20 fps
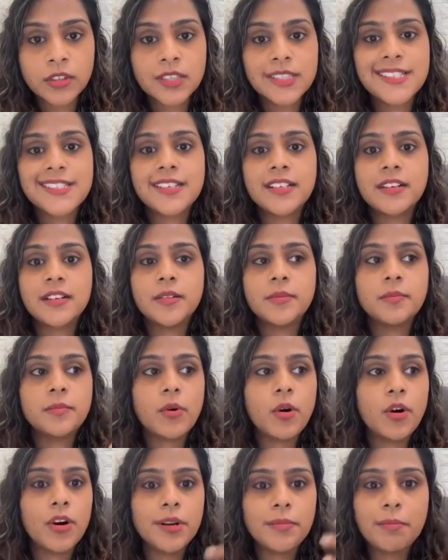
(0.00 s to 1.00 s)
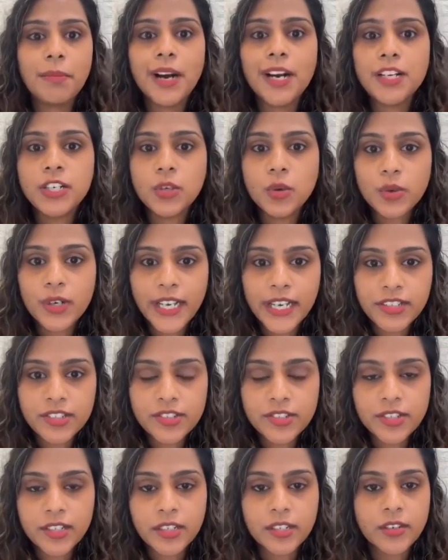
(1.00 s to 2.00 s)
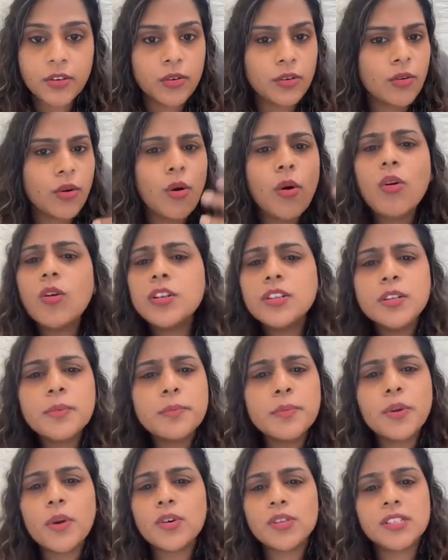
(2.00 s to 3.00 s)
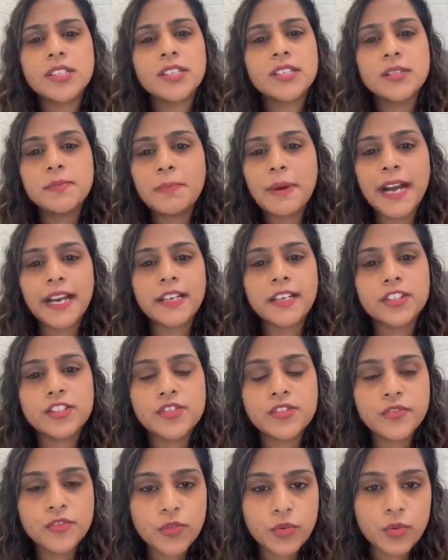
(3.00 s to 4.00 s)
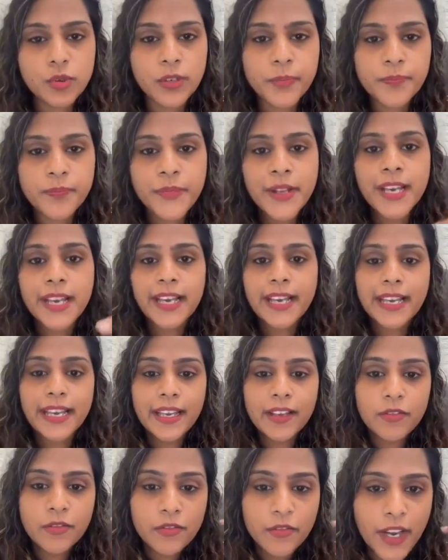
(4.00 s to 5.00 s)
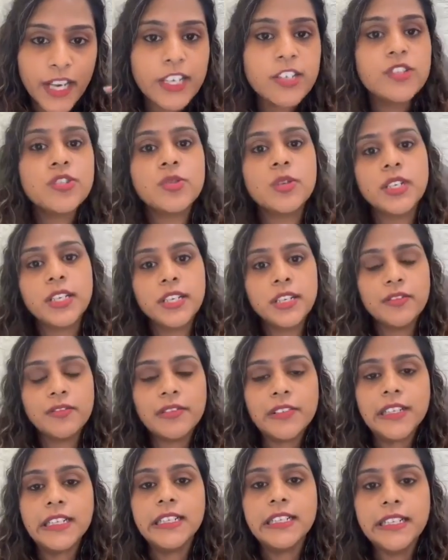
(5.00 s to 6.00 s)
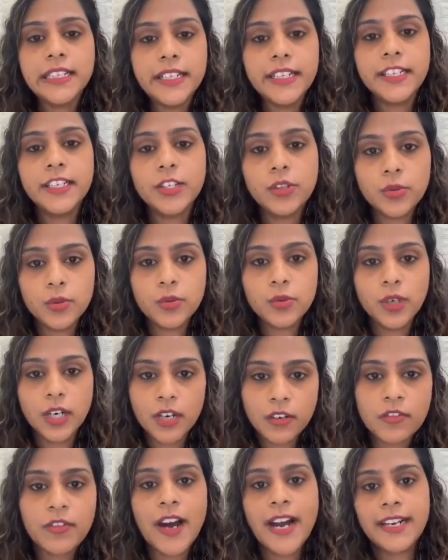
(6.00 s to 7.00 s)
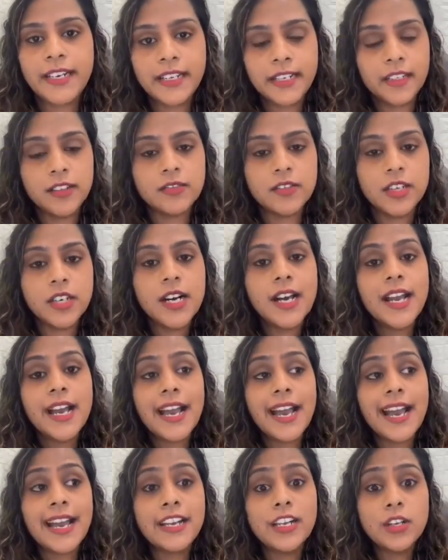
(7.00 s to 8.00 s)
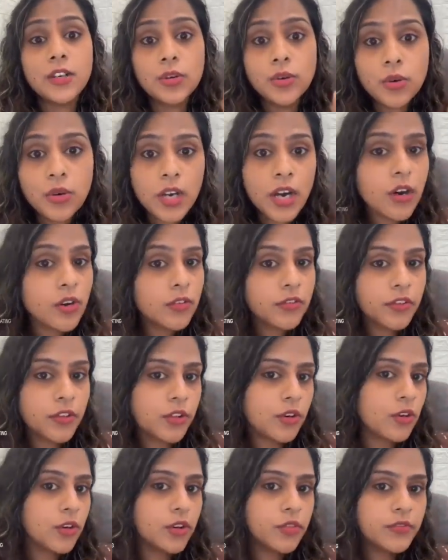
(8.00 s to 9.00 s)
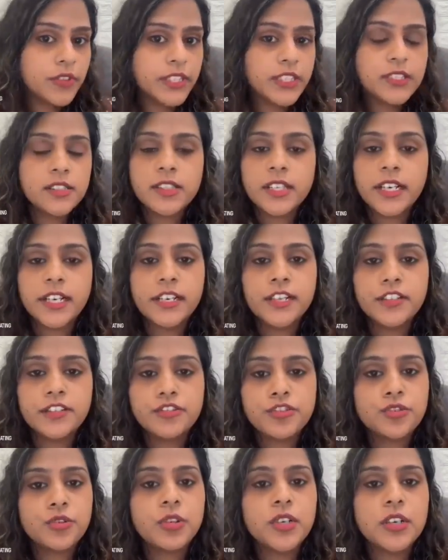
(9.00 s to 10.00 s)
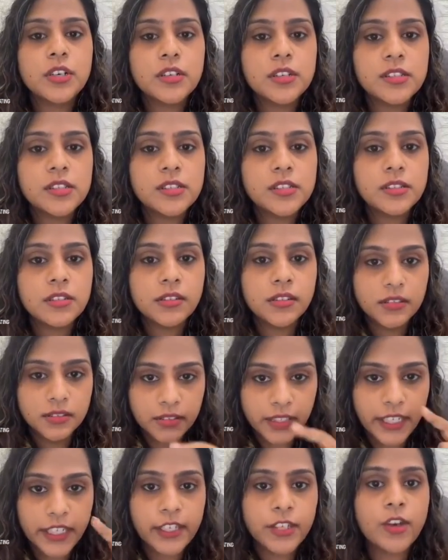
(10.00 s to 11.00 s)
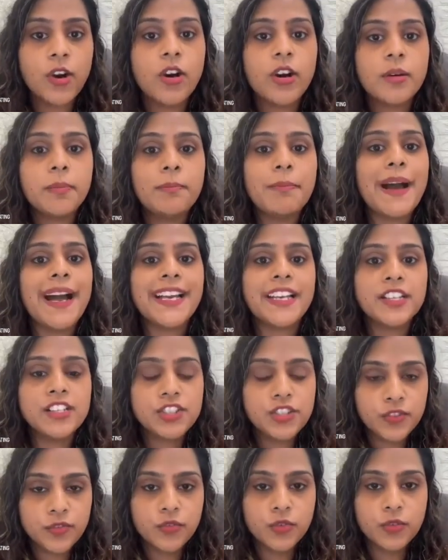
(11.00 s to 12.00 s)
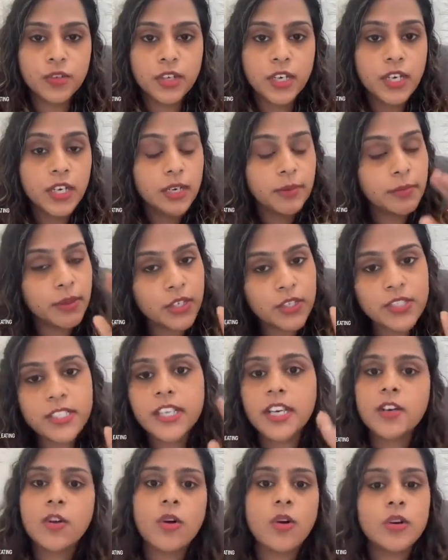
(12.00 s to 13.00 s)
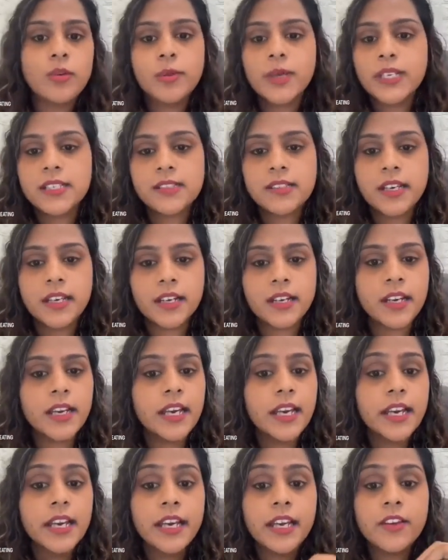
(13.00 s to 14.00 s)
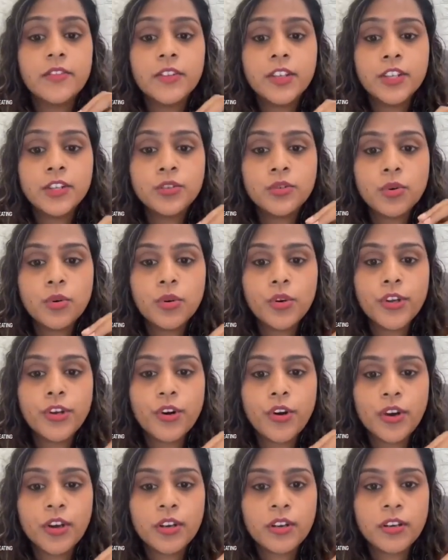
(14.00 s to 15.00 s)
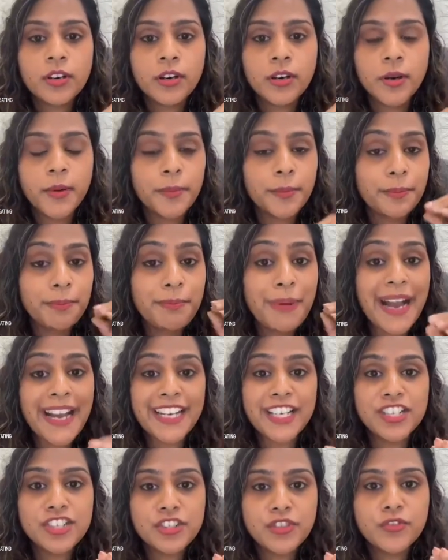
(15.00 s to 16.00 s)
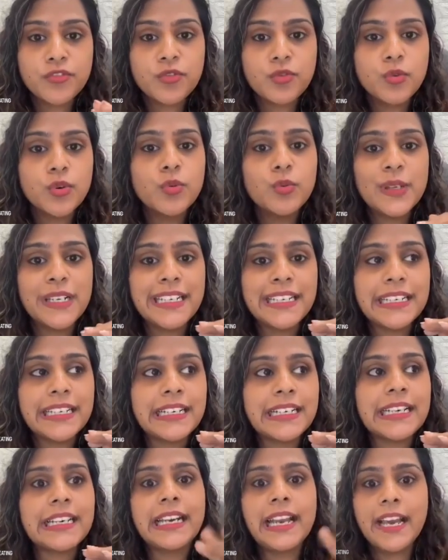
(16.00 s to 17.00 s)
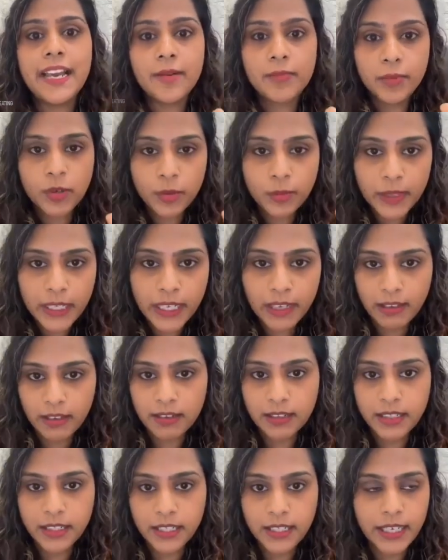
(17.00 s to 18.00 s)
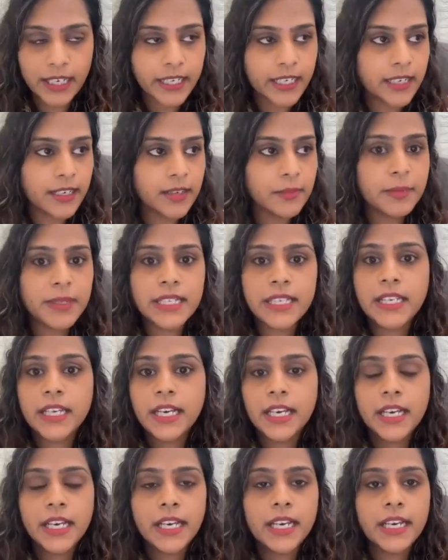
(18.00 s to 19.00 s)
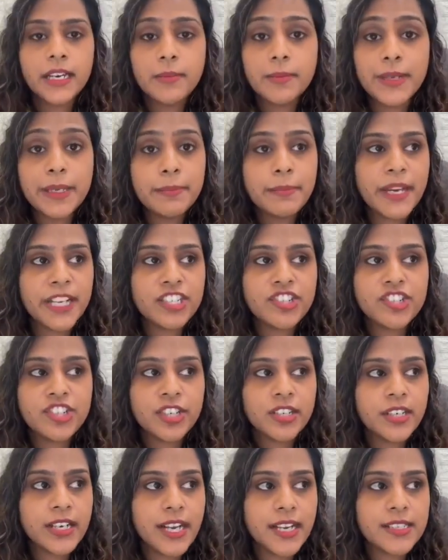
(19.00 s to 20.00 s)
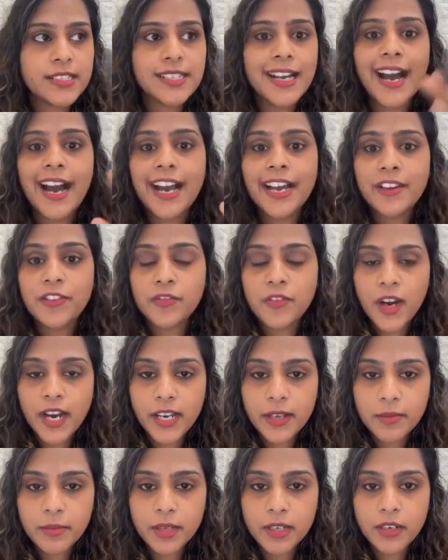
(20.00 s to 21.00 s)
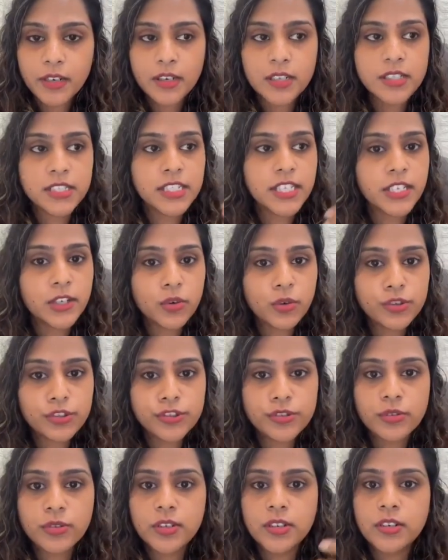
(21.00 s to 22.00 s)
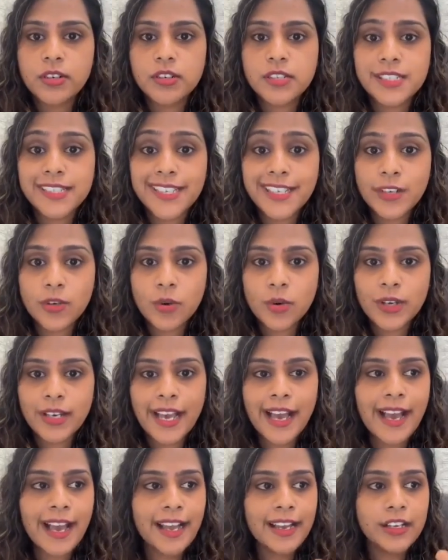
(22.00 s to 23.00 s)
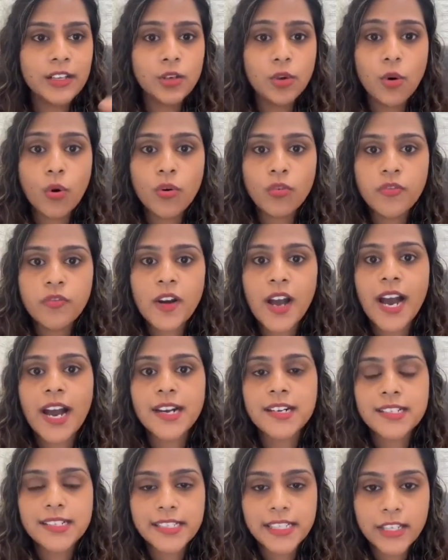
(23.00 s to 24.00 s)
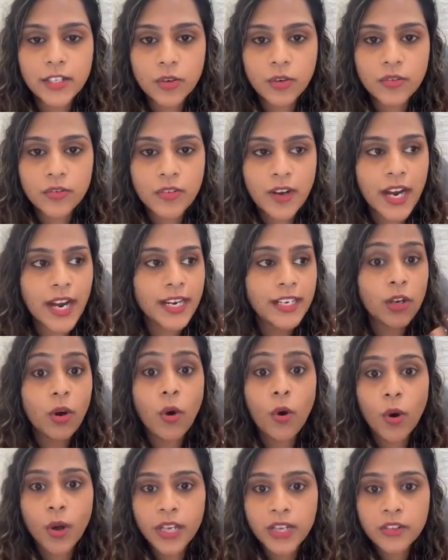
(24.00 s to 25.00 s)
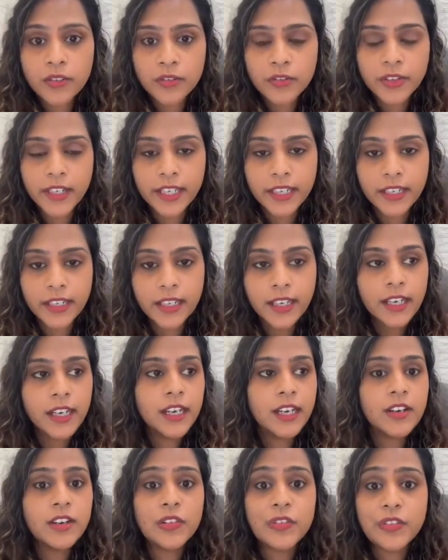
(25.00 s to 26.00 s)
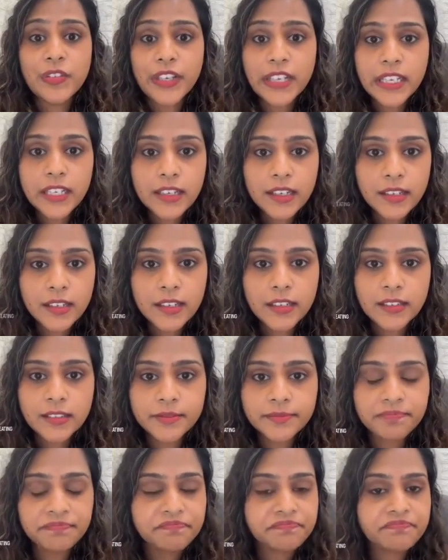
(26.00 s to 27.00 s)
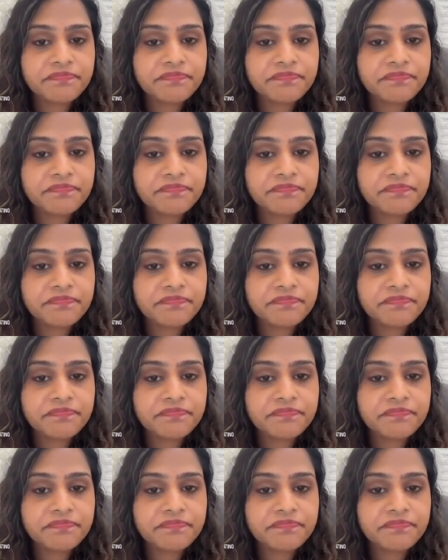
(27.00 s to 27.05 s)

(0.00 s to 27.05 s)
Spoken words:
syrup or maltodextrin or all the processed packaged food eventually will lead to a fatty liver. And look out for all of these hidden sugars in your packaged food, because they are always there. Even though your packaged food will claim to be healthy, like it'll be mentioned as high fiber, zero sugar, zero cal, low fat, zero fat, oil free, vegan,